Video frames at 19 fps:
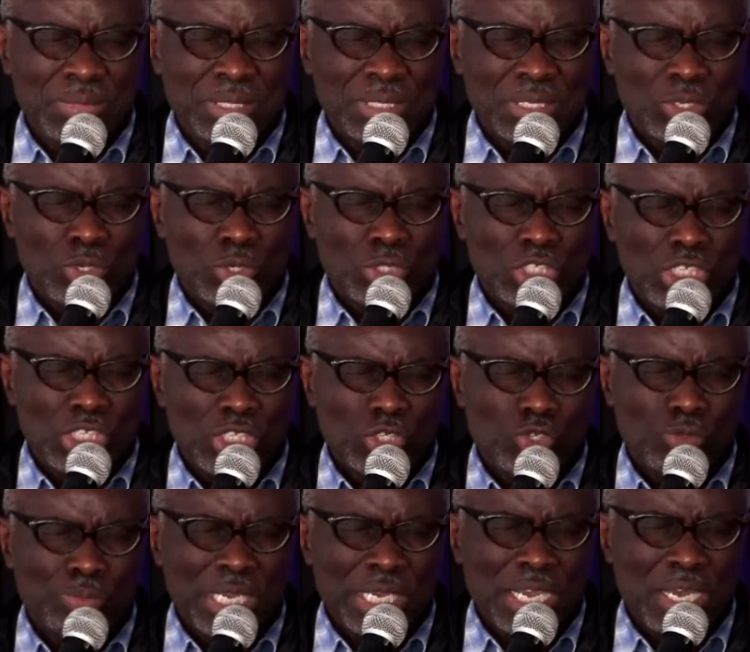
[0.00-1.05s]
continue to
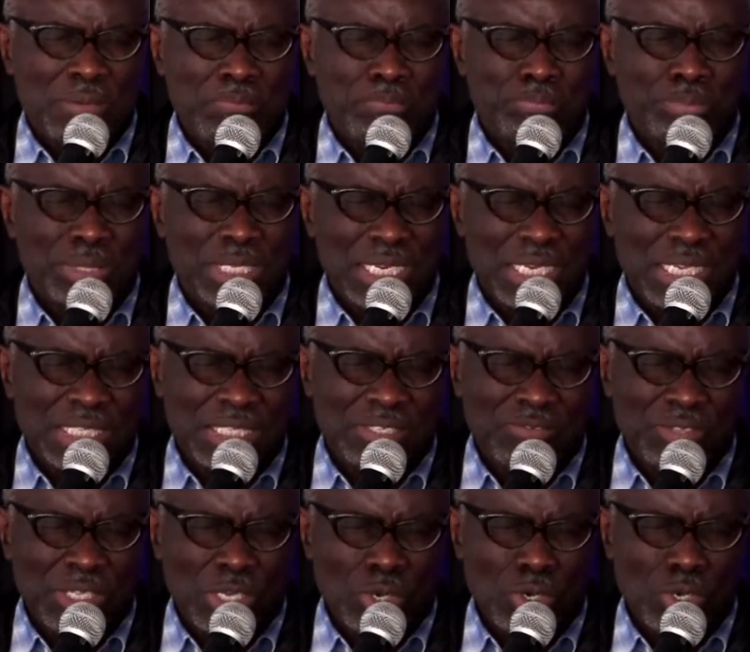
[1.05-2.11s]
become pillars of
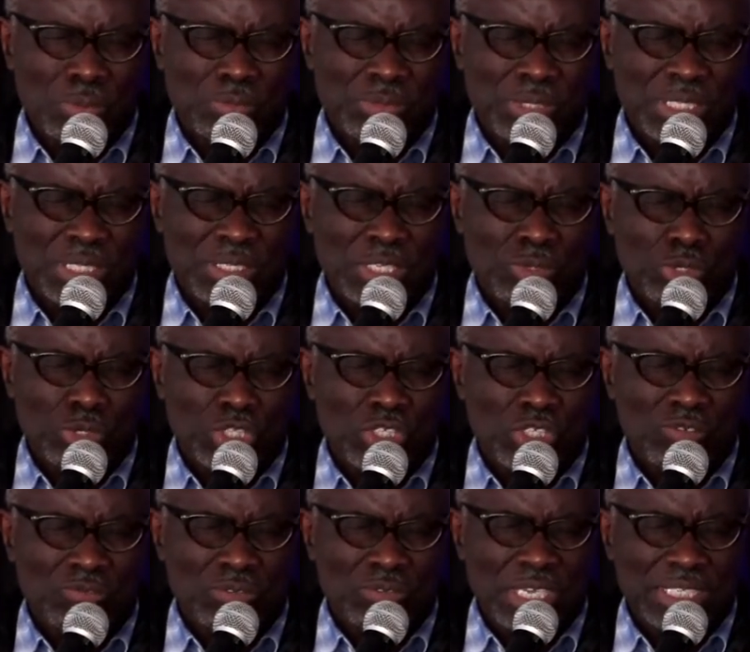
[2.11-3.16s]
the homes in which
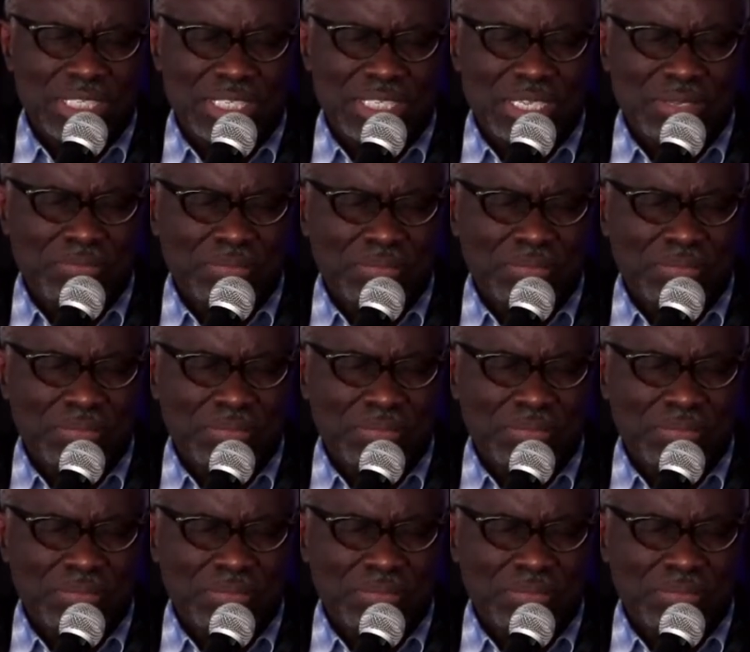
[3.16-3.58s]
you've raised them.